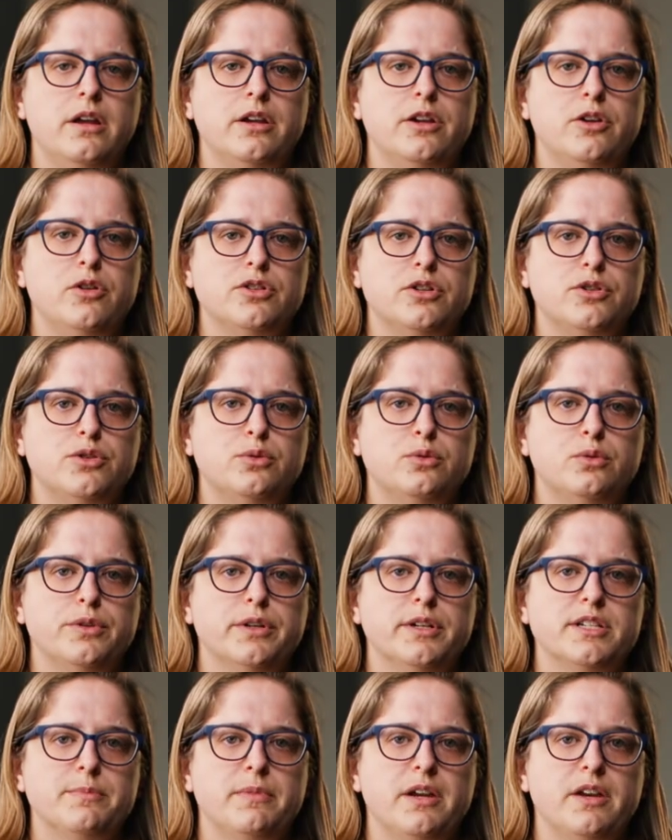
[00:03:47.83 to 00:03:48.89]
Use a tool
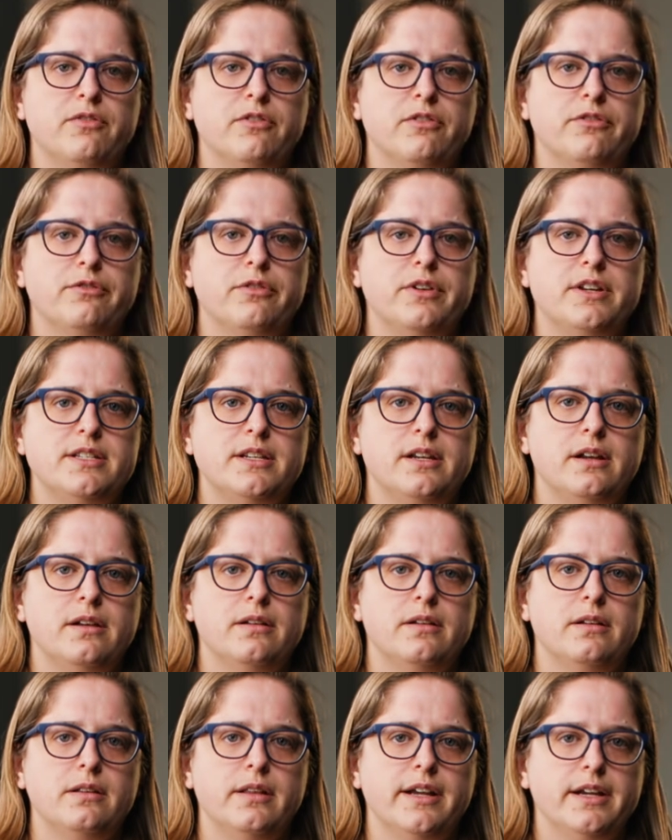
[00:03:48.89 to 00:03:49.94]
that is made for freezing,
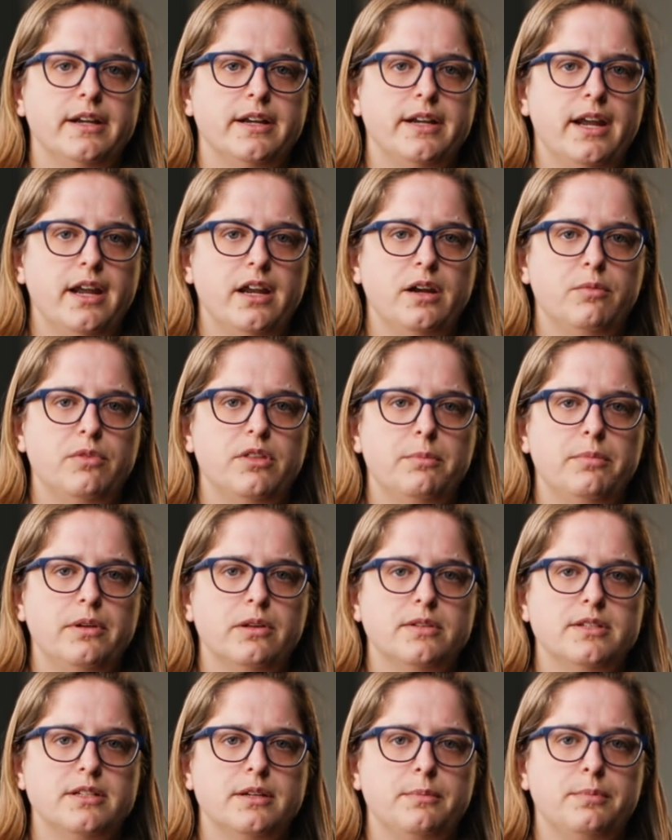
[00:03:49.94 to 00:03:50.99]
like a cane with a
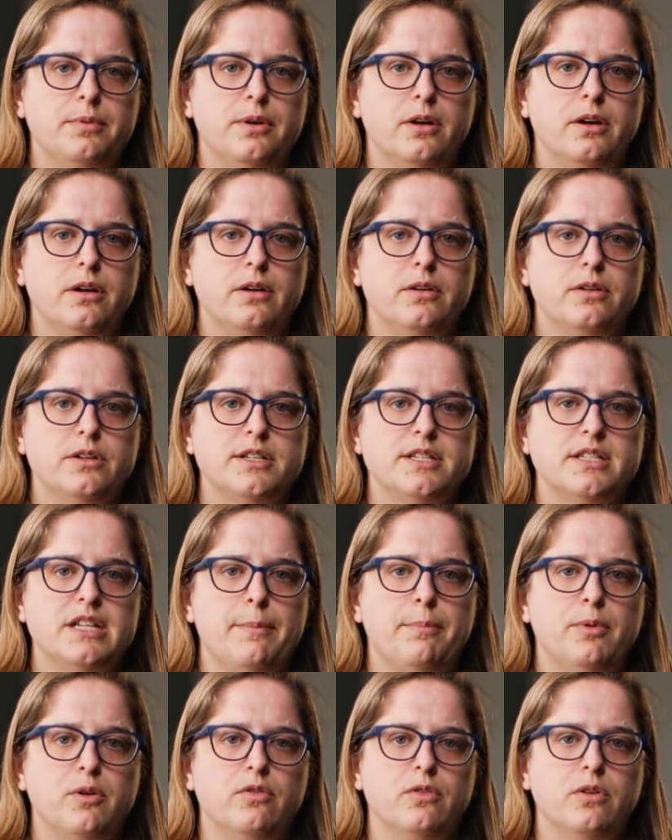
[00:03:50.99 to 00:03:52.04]
built-in part to
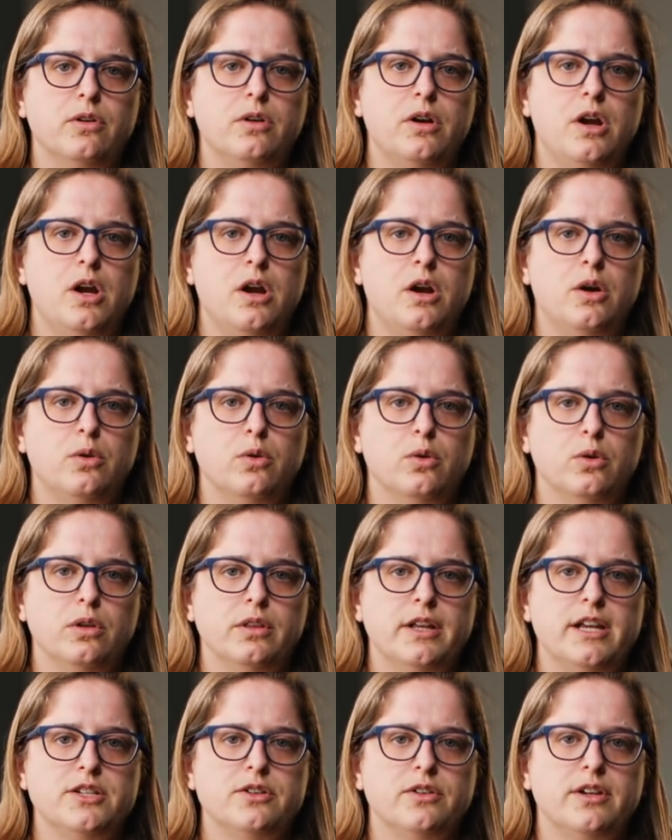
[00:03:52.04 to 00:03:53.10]
step over, or a
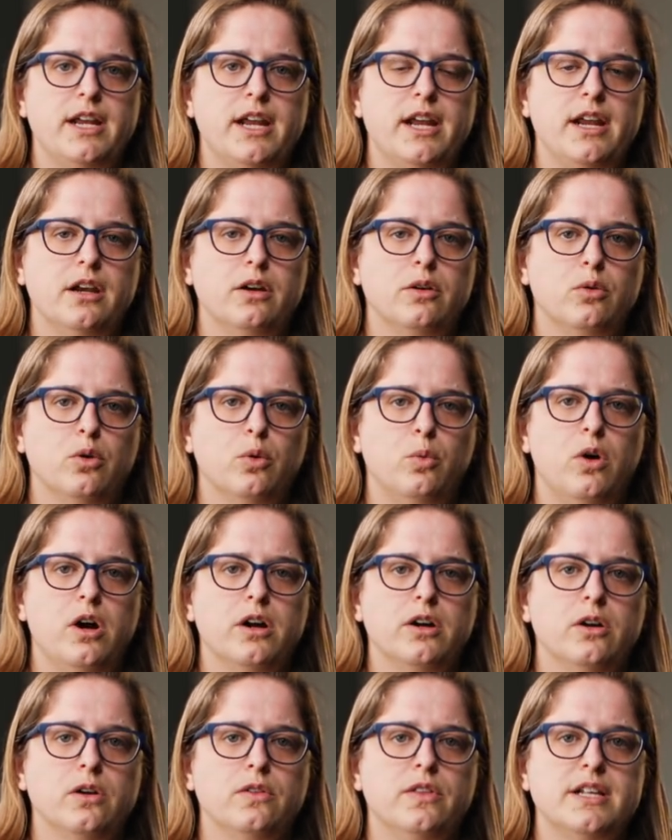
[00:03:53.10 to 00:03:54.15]
laser cane or
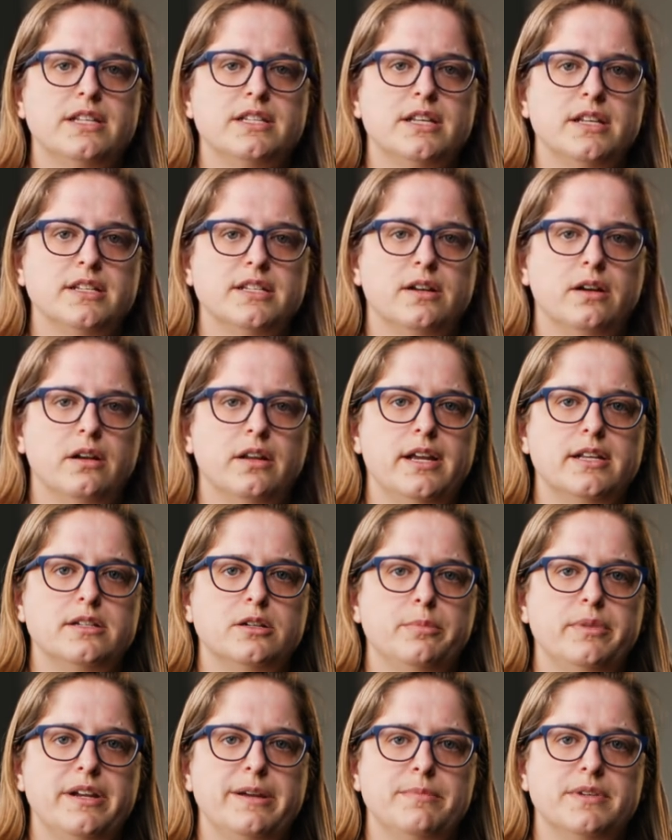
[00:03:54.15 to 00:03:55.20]
walker that sends out a
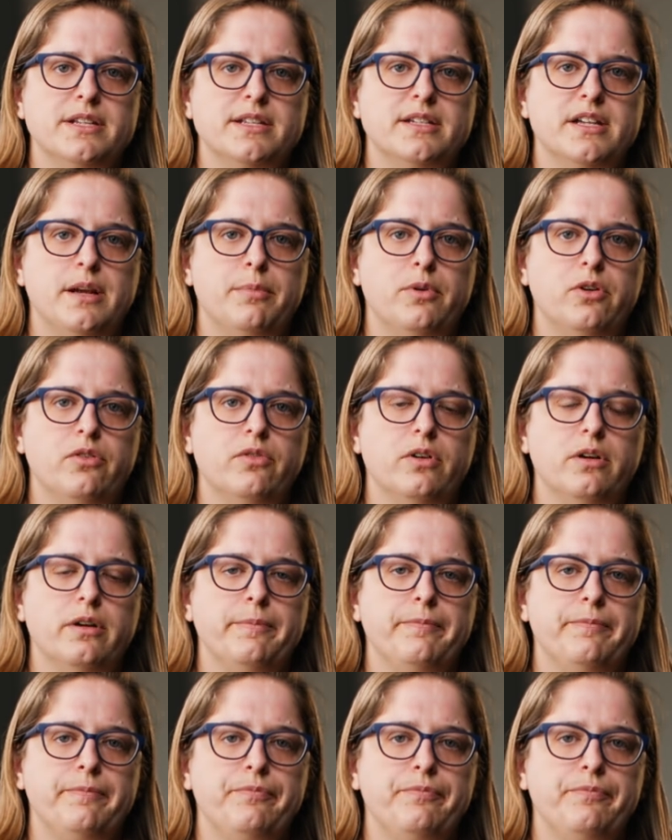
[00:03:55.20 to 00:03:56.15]
laser beam to step over.